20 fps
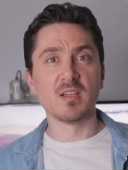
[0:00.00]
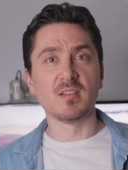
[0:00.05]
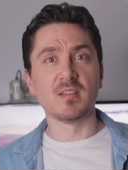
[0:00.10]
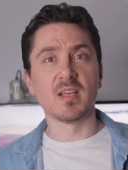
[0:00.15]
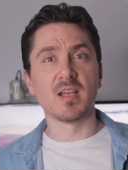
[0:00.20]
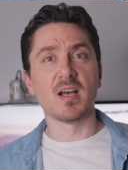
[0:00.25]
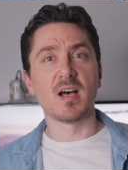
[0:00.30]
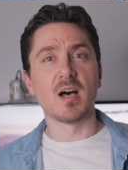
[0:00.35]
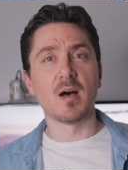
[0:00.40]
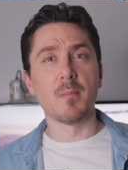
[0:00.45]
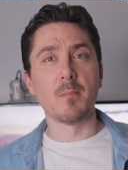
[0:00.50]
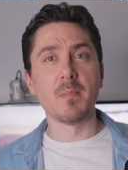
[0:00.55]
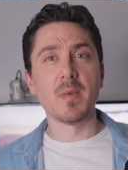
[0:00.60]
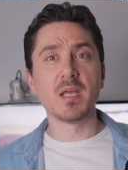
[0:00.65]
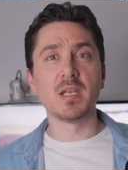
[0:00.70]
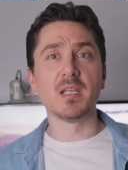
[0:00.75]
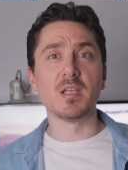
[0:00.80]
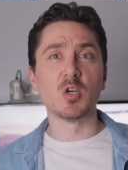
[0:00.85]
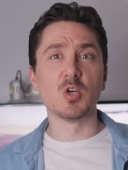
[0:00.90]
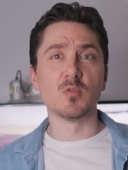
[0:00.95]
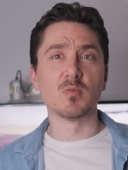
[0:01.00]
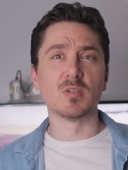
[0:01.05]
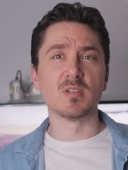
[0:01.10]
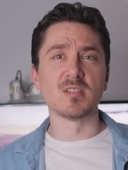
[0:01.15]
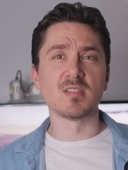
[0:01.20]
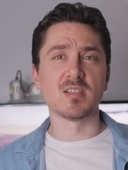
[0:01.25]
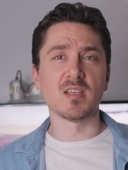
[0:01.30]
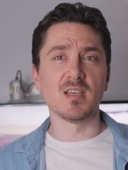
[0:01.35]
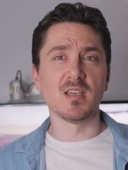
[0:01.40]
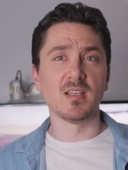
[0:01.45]
There are many who
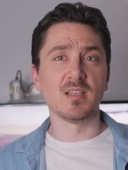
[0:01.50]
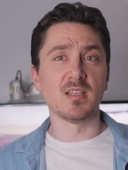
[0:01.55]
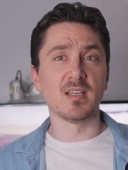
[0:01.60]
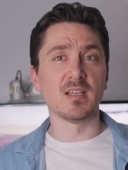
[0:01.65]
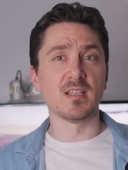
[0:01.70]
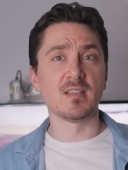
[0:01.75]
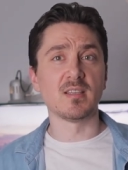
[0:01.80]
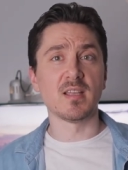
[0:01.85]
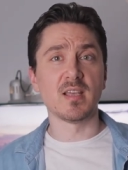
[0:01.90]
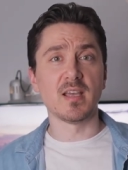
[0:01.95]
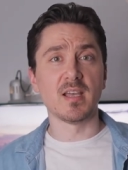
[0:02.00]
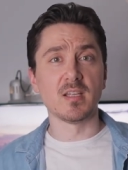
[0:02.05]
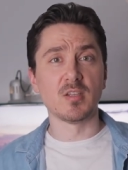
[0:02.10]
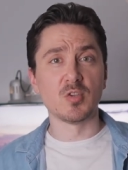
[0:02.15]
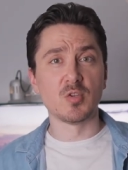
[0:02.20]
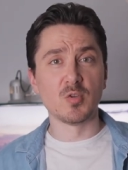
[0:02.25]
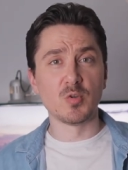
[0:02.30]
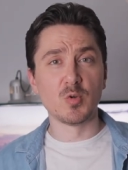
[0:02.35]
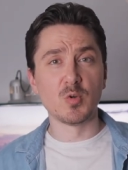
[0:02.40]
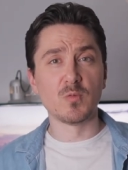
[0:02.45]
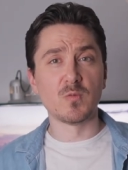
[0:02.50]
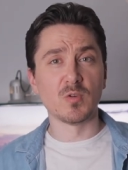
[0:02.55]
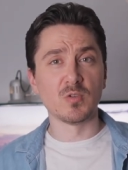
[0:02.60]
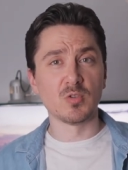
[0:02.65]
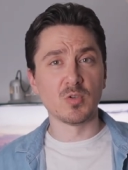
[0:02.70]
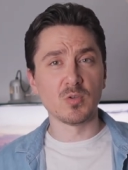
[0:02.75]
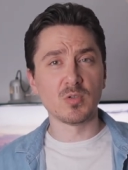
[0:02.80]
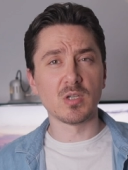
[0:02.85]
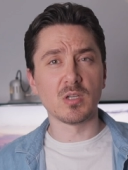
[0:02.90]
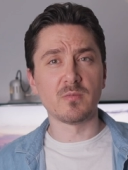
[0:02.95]
will say that a true
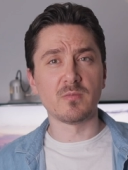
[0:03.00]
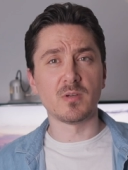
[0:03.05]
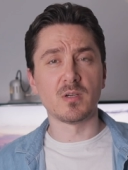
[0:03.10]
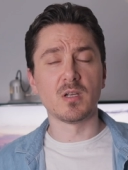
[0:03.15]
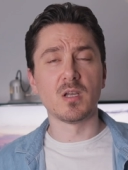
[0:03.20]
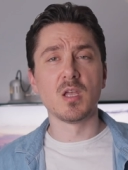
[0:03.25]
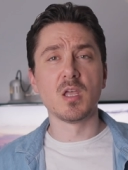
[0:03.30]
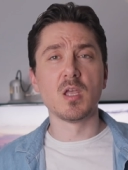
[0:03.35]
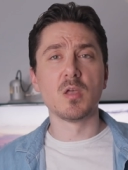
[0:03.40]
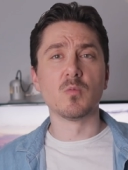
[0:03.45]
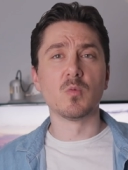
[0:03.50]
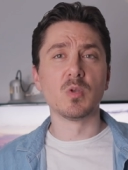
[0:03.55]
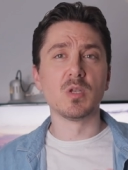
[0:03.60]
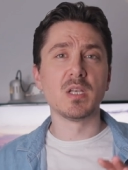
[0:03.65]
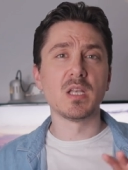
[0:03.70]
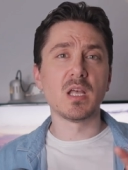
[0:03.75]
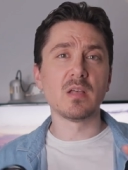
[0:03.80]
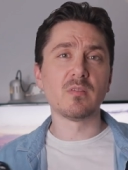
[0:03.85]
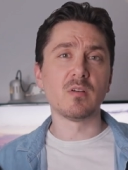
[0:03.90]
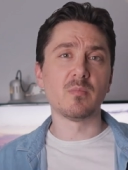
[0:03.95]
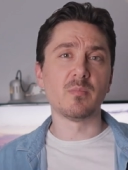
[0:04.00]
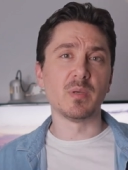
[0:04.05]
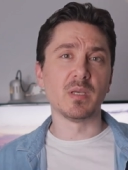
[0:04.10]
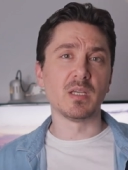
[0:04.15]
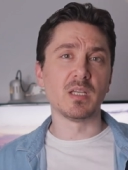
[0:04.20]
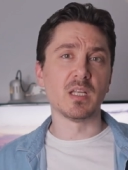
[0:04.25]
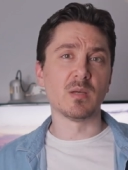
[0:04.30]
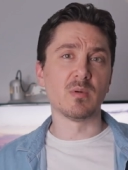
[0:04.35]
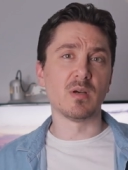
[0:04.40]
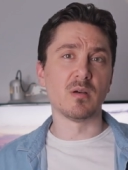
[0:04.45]
photographer would never
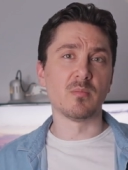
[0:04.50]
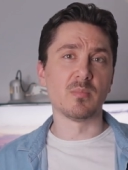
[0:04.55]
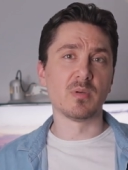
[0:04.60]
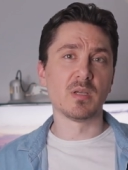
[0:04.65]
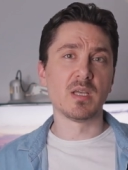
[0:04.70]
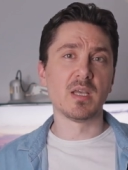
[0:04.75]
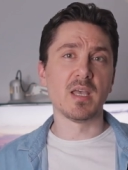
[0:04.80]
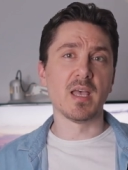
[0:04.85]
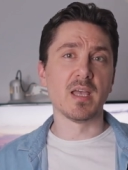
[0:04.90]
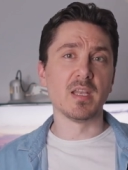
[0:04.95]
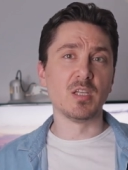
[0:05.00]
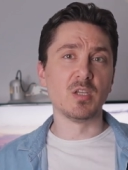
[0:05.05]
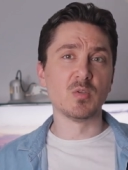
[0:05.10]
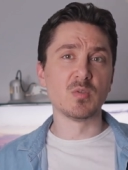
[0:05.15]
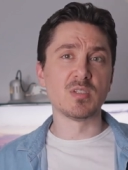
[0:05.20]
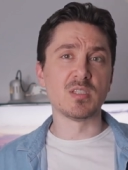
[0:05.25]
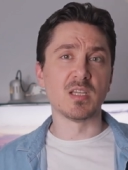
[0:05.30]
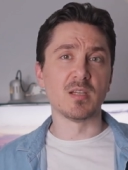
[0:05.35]
pick them up and use